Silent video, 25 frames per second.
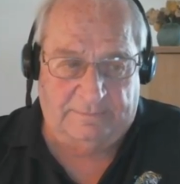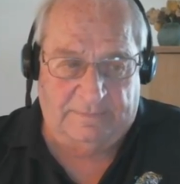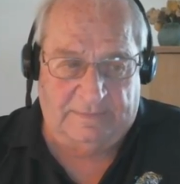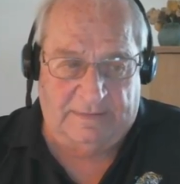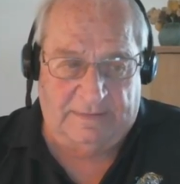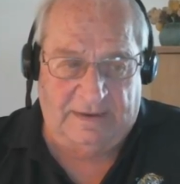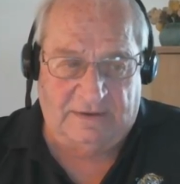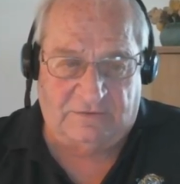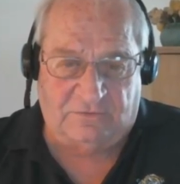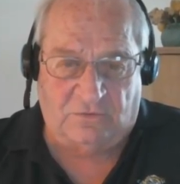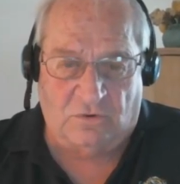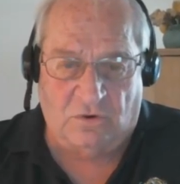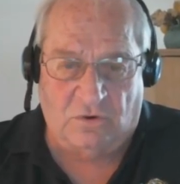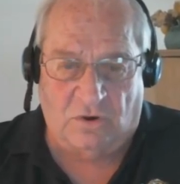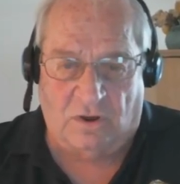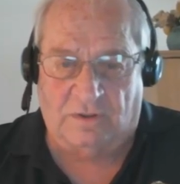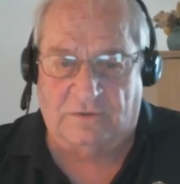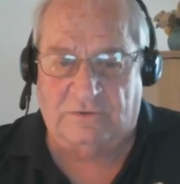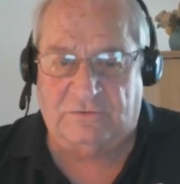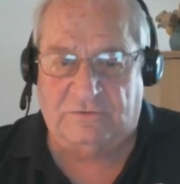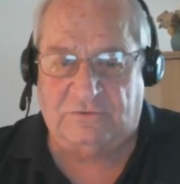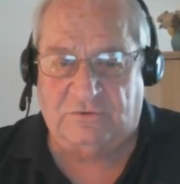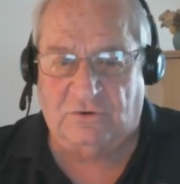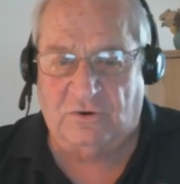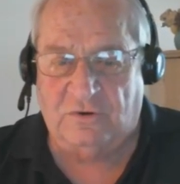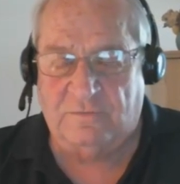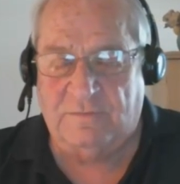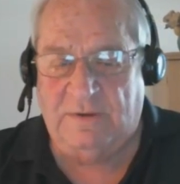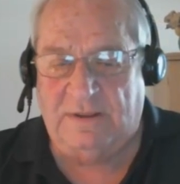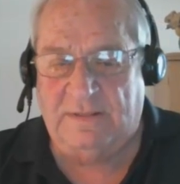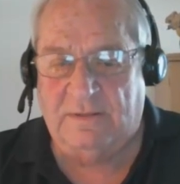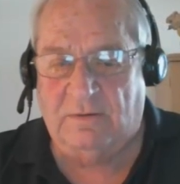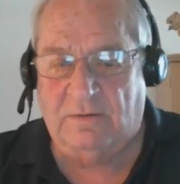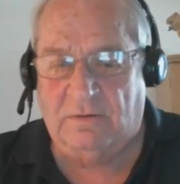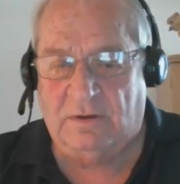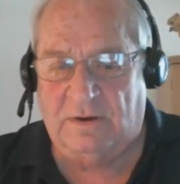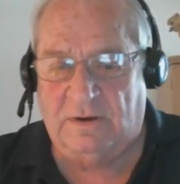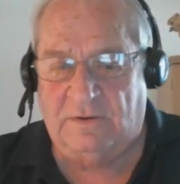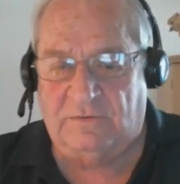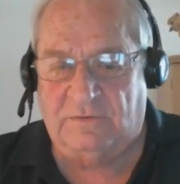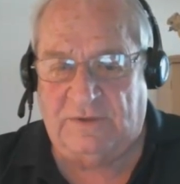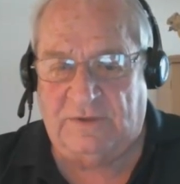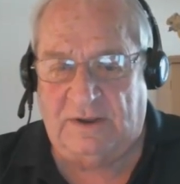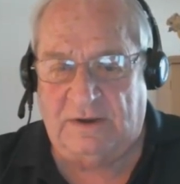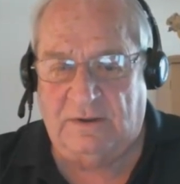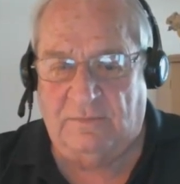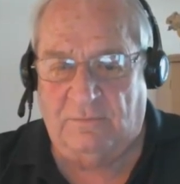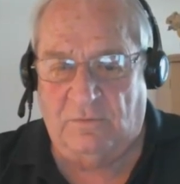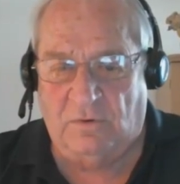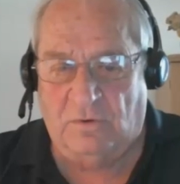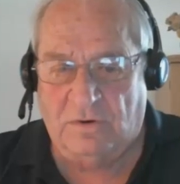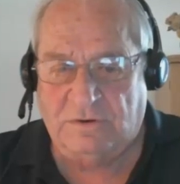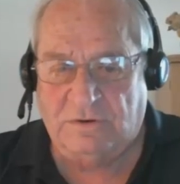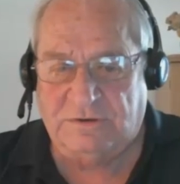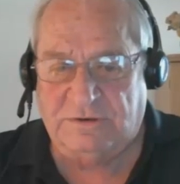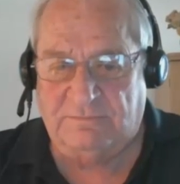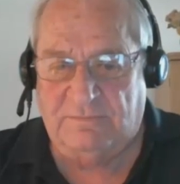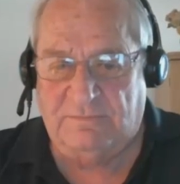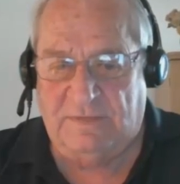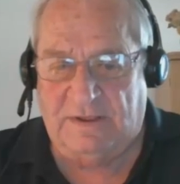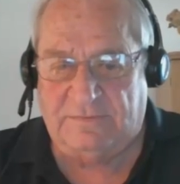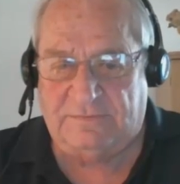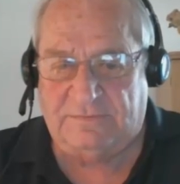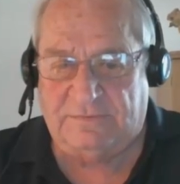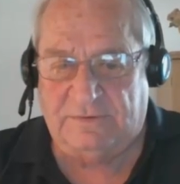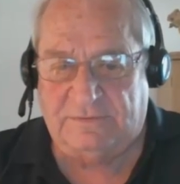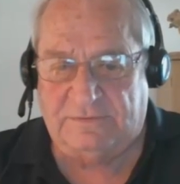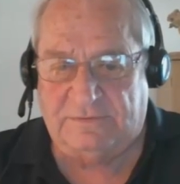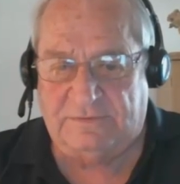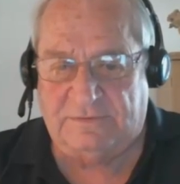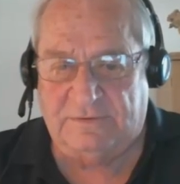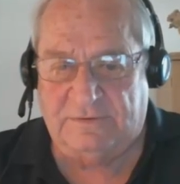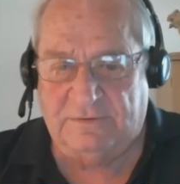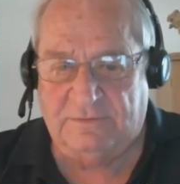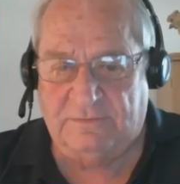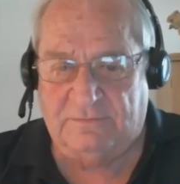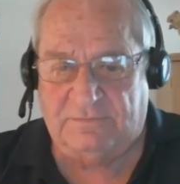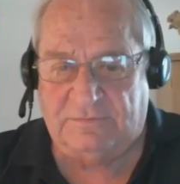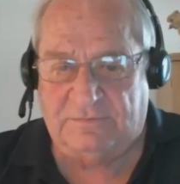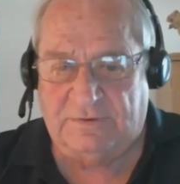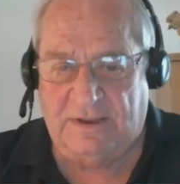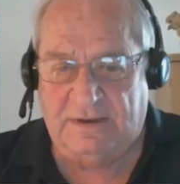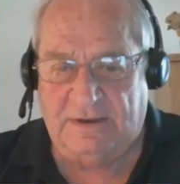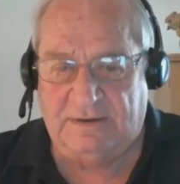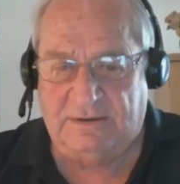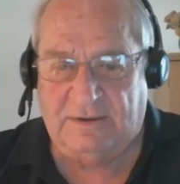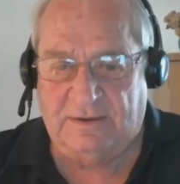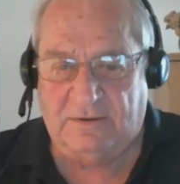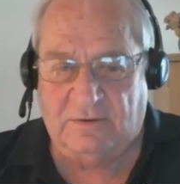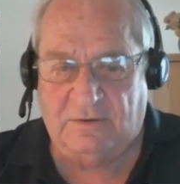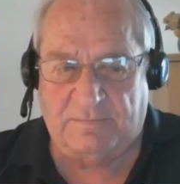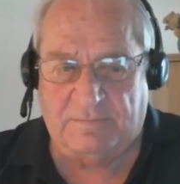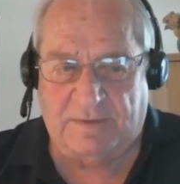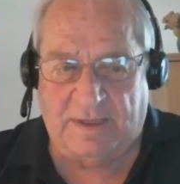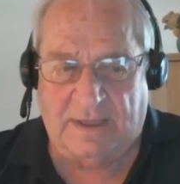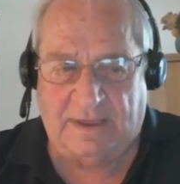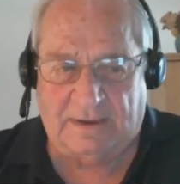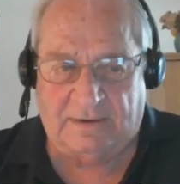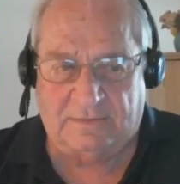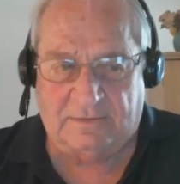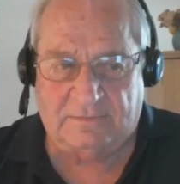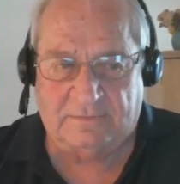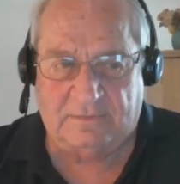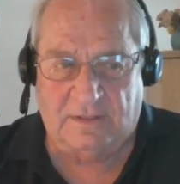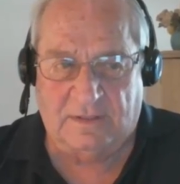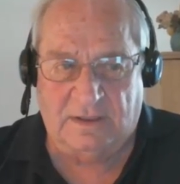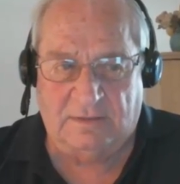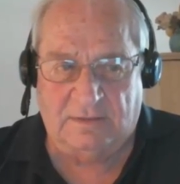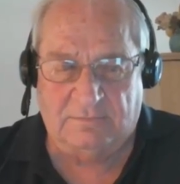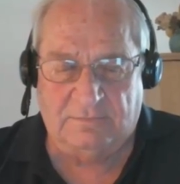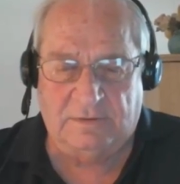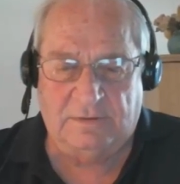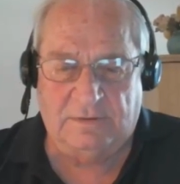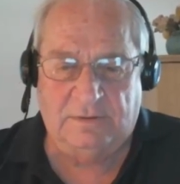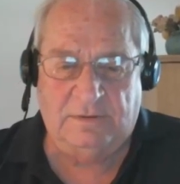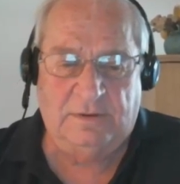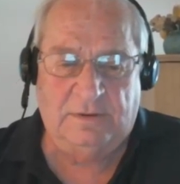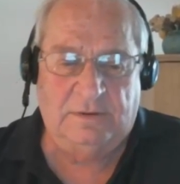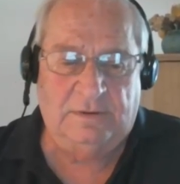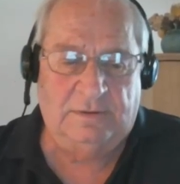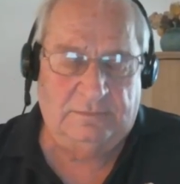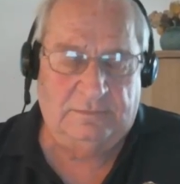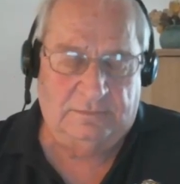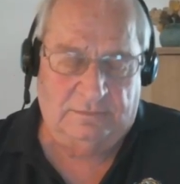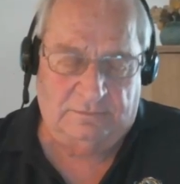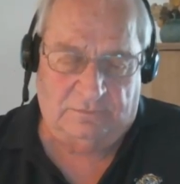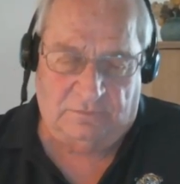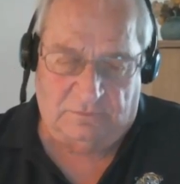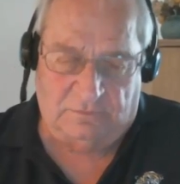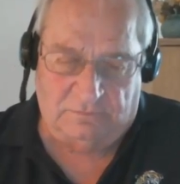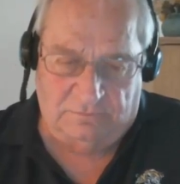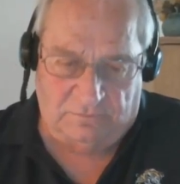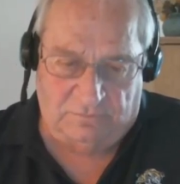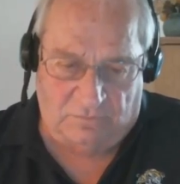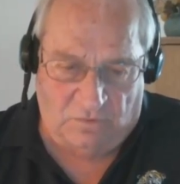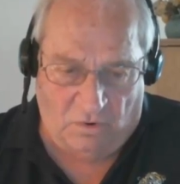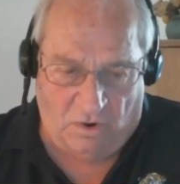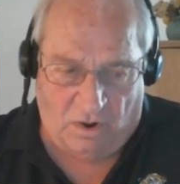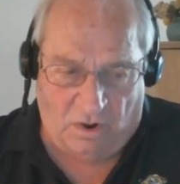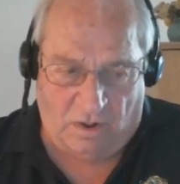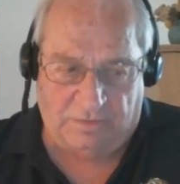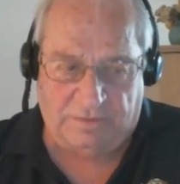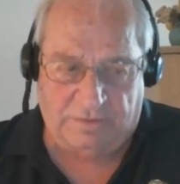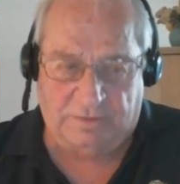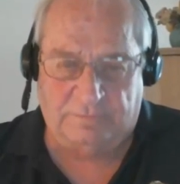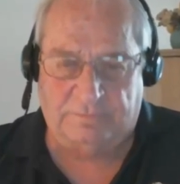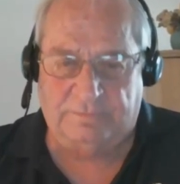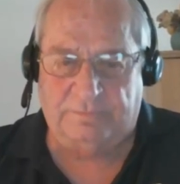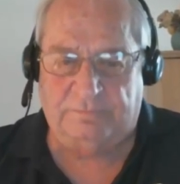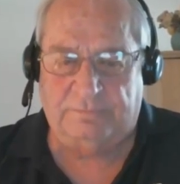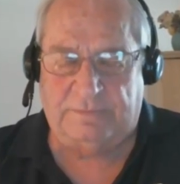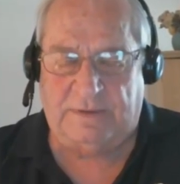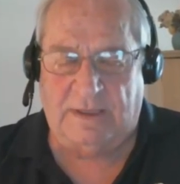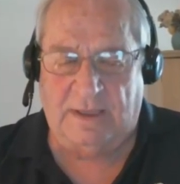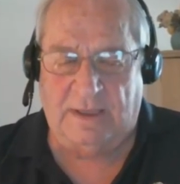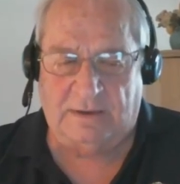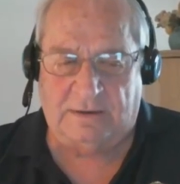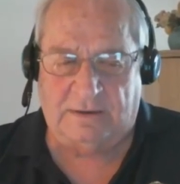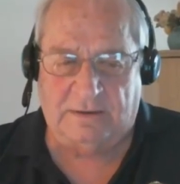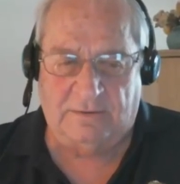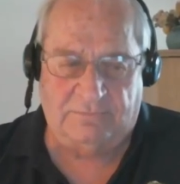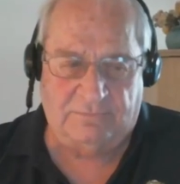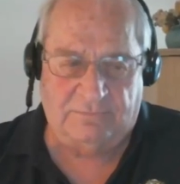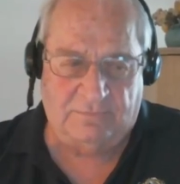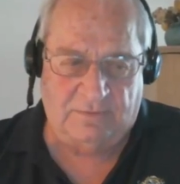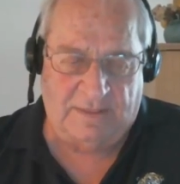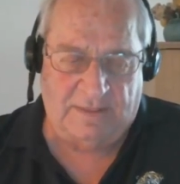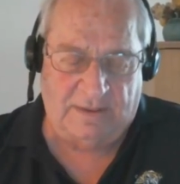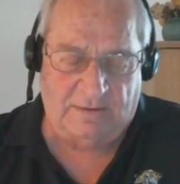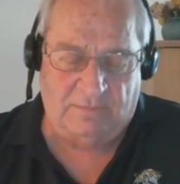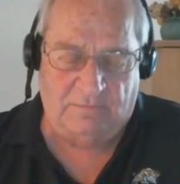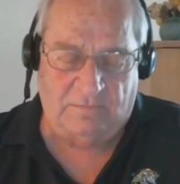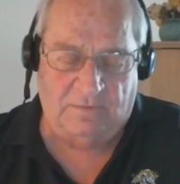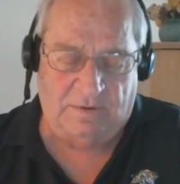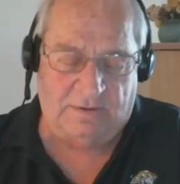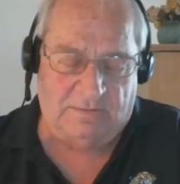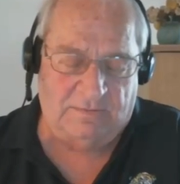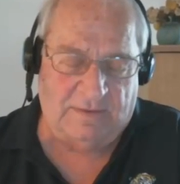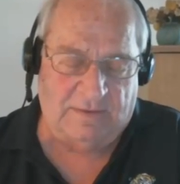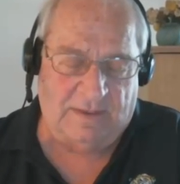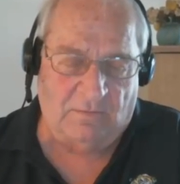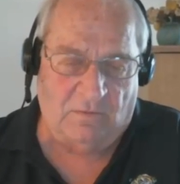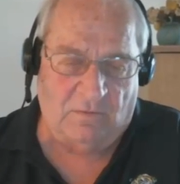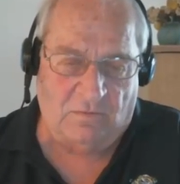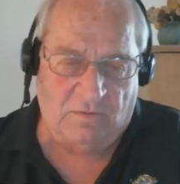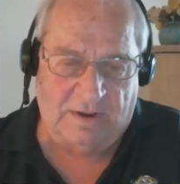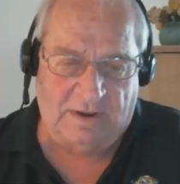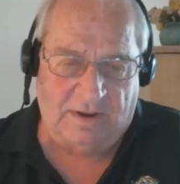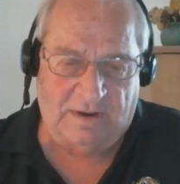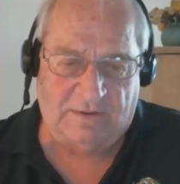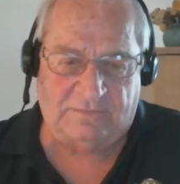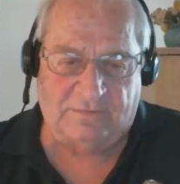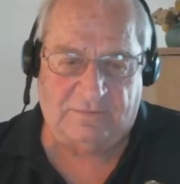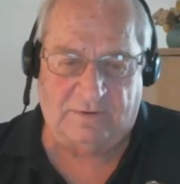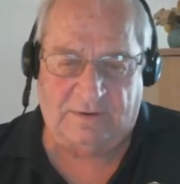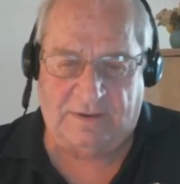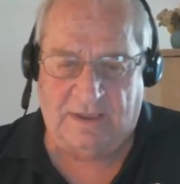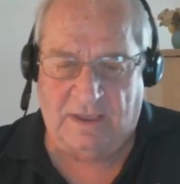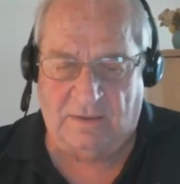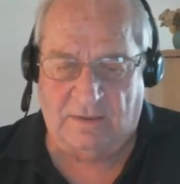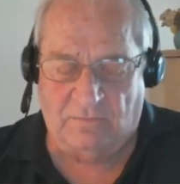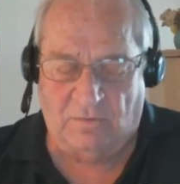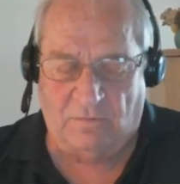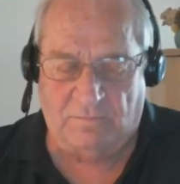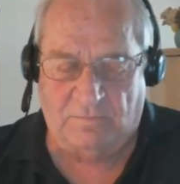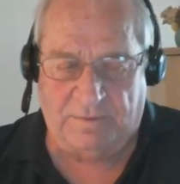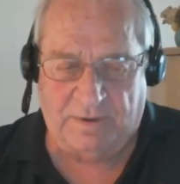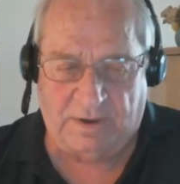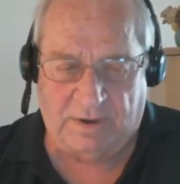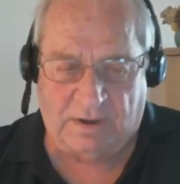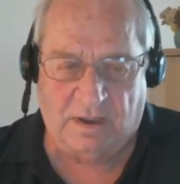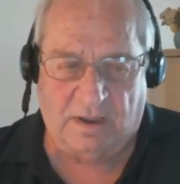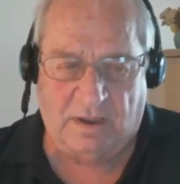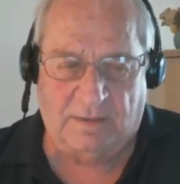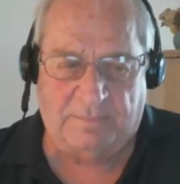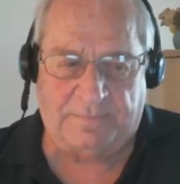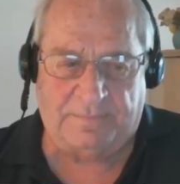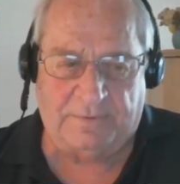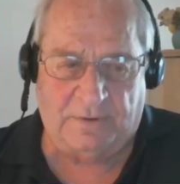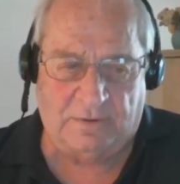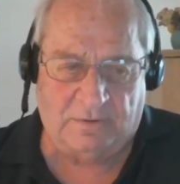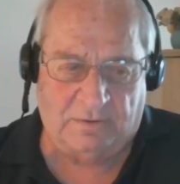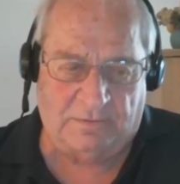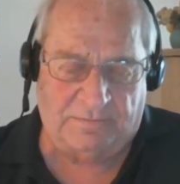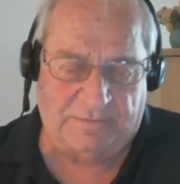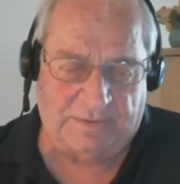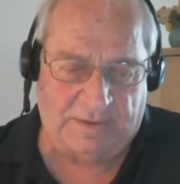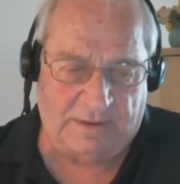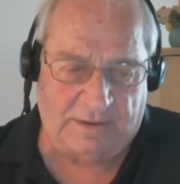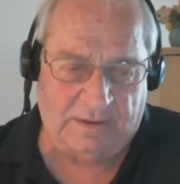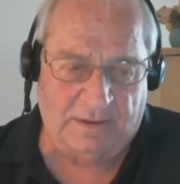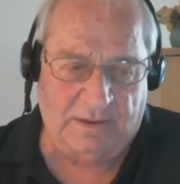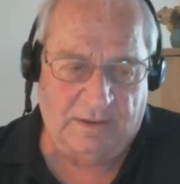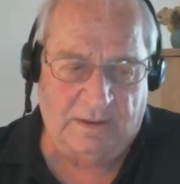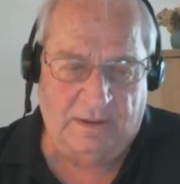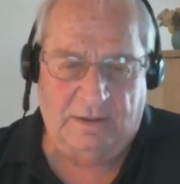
Each call assured me they were going to send an urgent message to San Diego baggage claim. Call them, can't get through. They won't answer, won't pick up, the whole thing.